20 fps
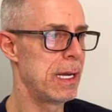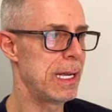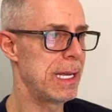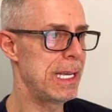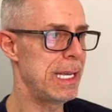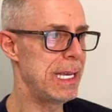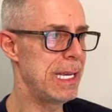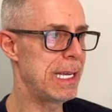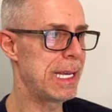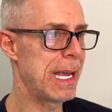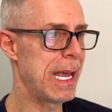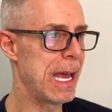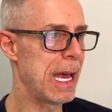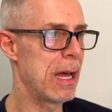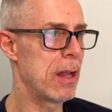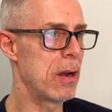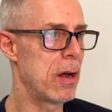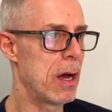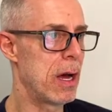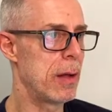he
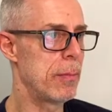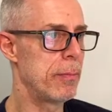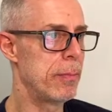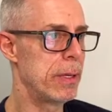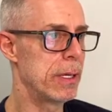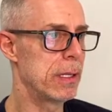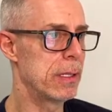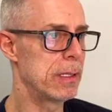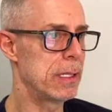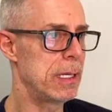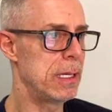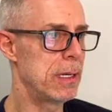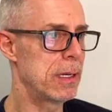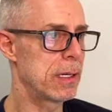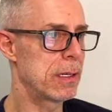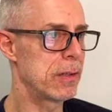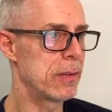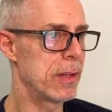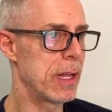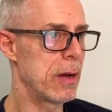cannot build here
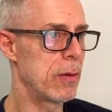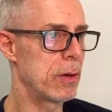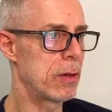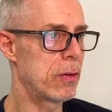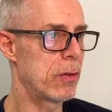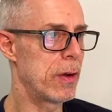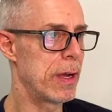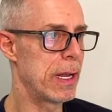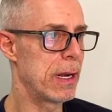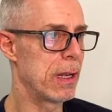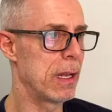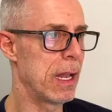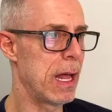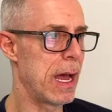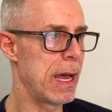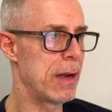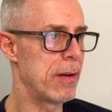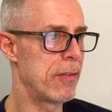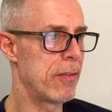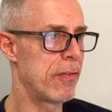because that would create a
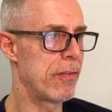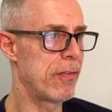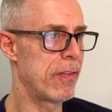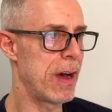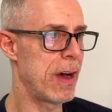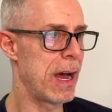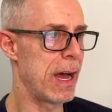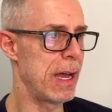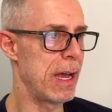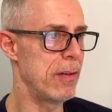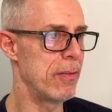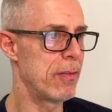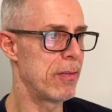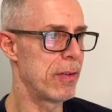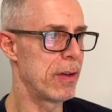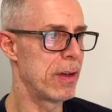line of 5.